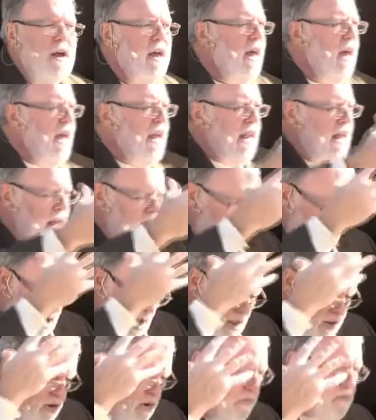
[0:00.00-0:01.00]
And, and,
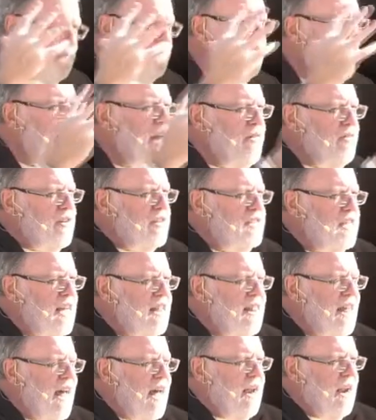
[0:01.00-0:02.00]
and your faith is in
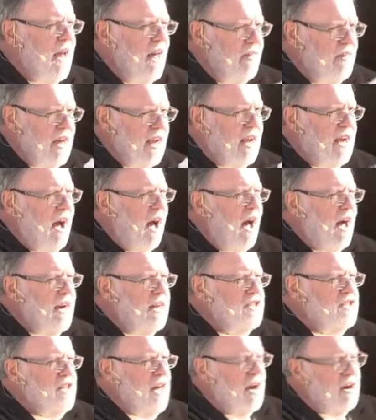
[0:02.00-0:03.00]
that, that God
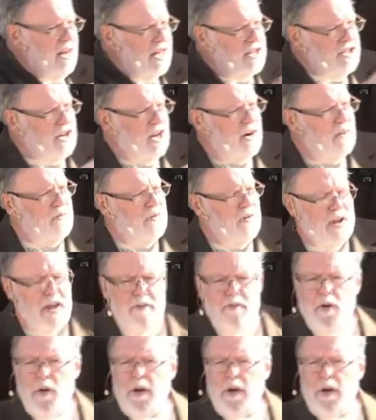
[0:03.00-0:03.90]
is there and He's going to forgive you, and He